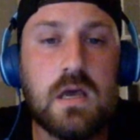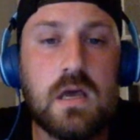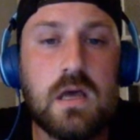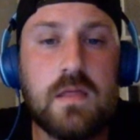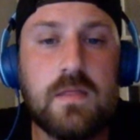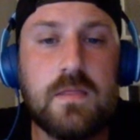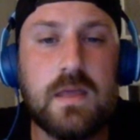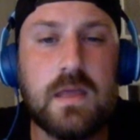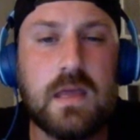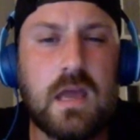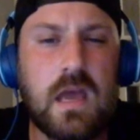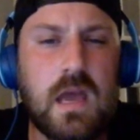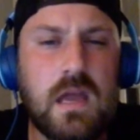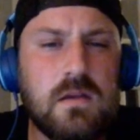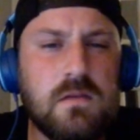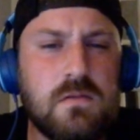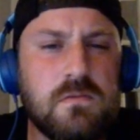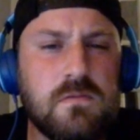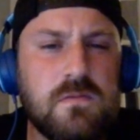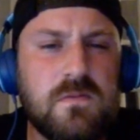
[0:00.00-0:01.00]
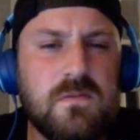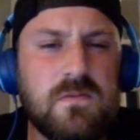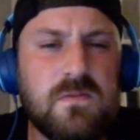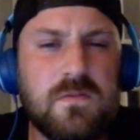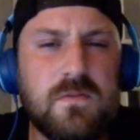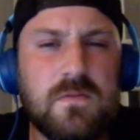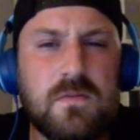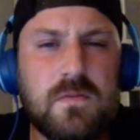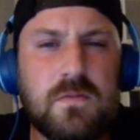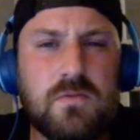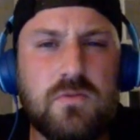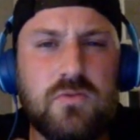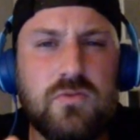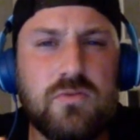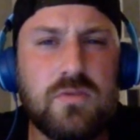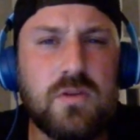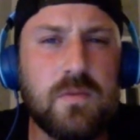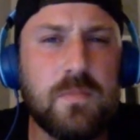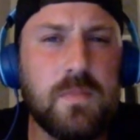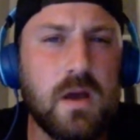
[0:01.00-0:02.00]
They kind of do
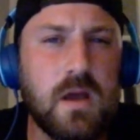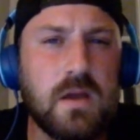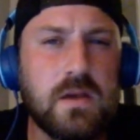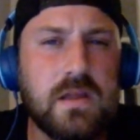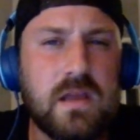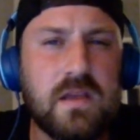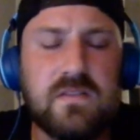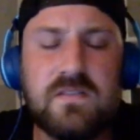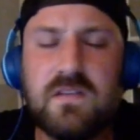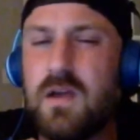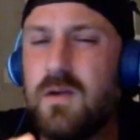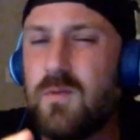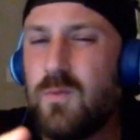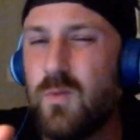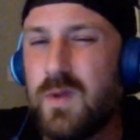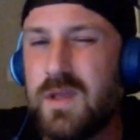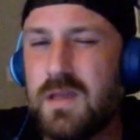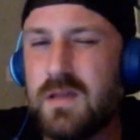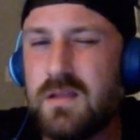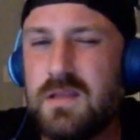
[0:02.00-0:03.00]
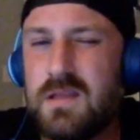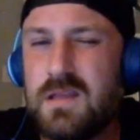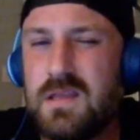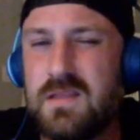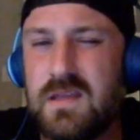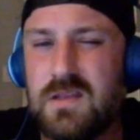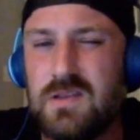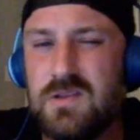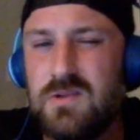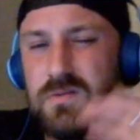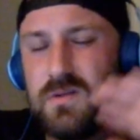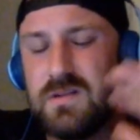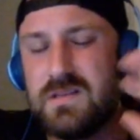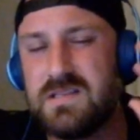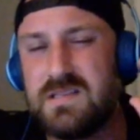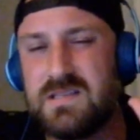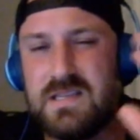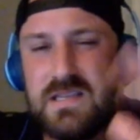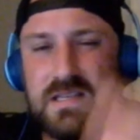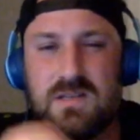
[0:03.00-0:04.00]
their podcast not weekly. They do a
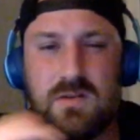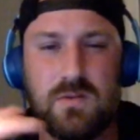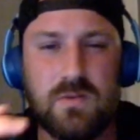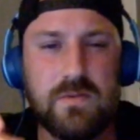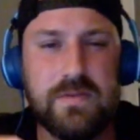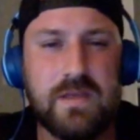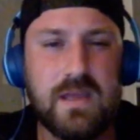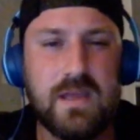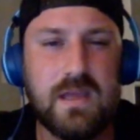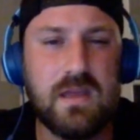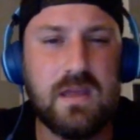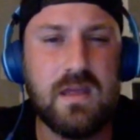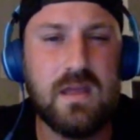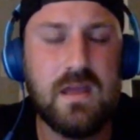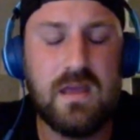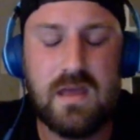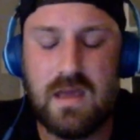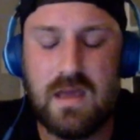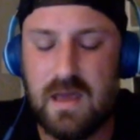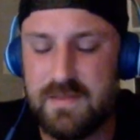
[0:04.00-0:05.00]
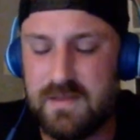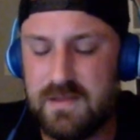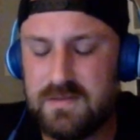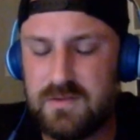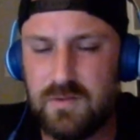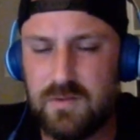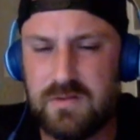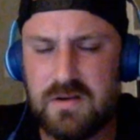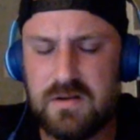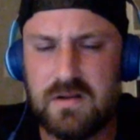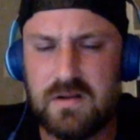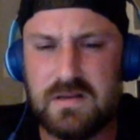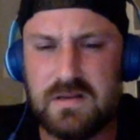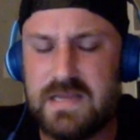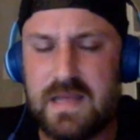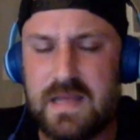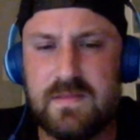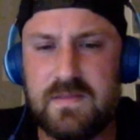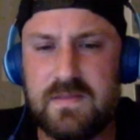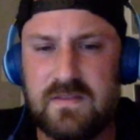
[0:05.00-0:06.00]
seasonal thing. I think they're on their
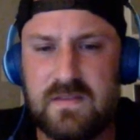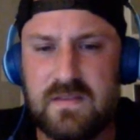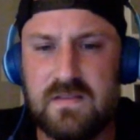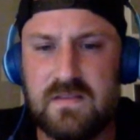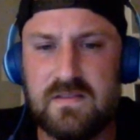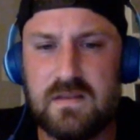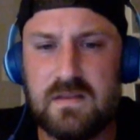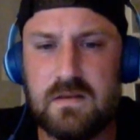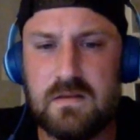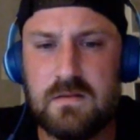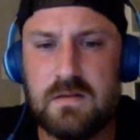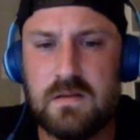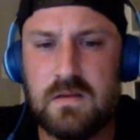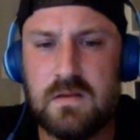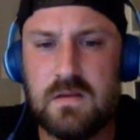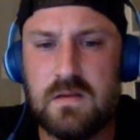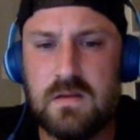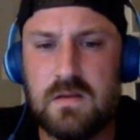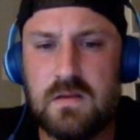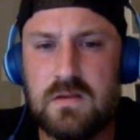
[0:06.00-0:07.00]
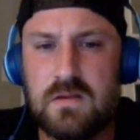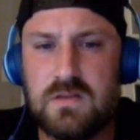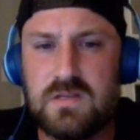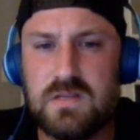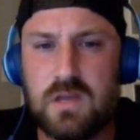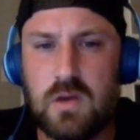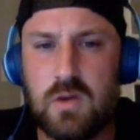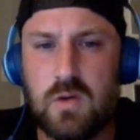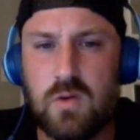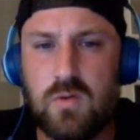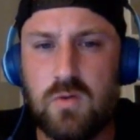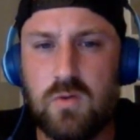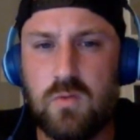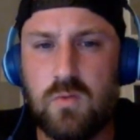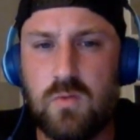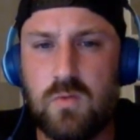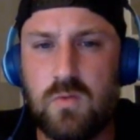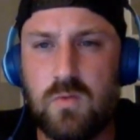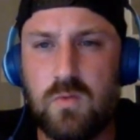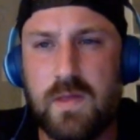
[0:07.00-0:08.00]
10th season. So
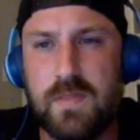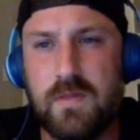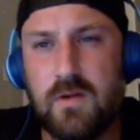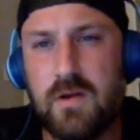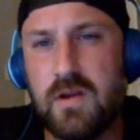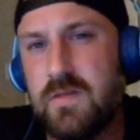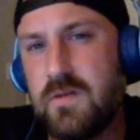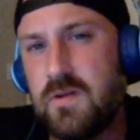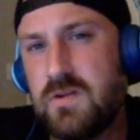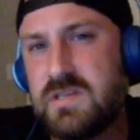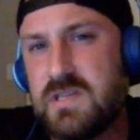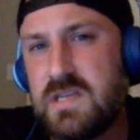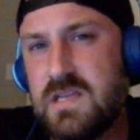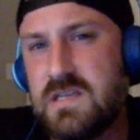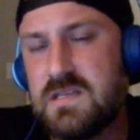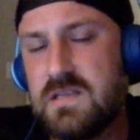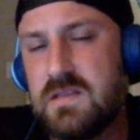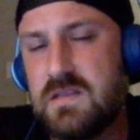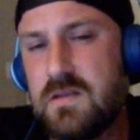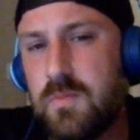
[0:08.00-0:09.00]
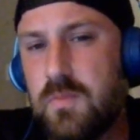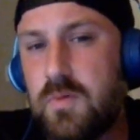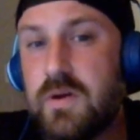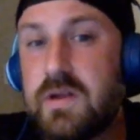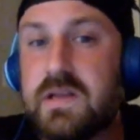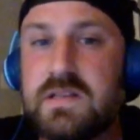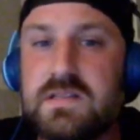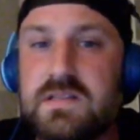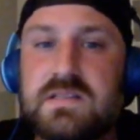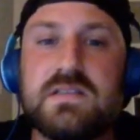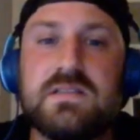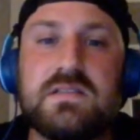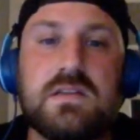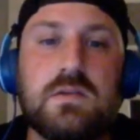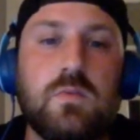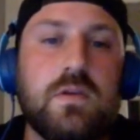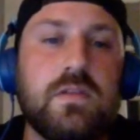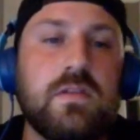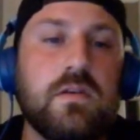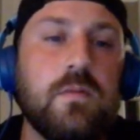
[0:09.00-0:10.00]
when they're in their season, they're pretty
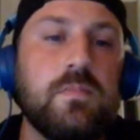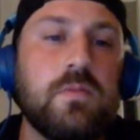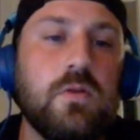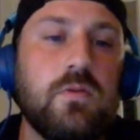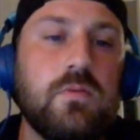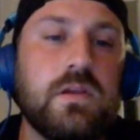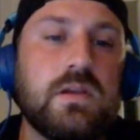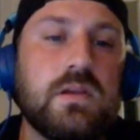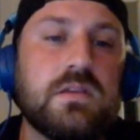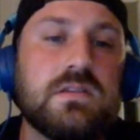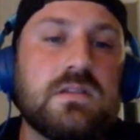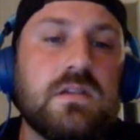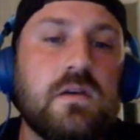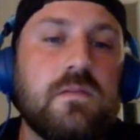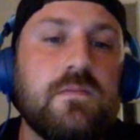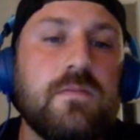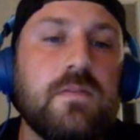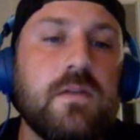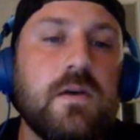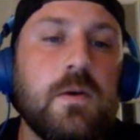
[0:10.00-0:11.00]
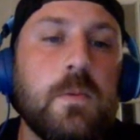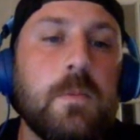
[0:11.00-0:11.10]
consistent with uploading stuff though.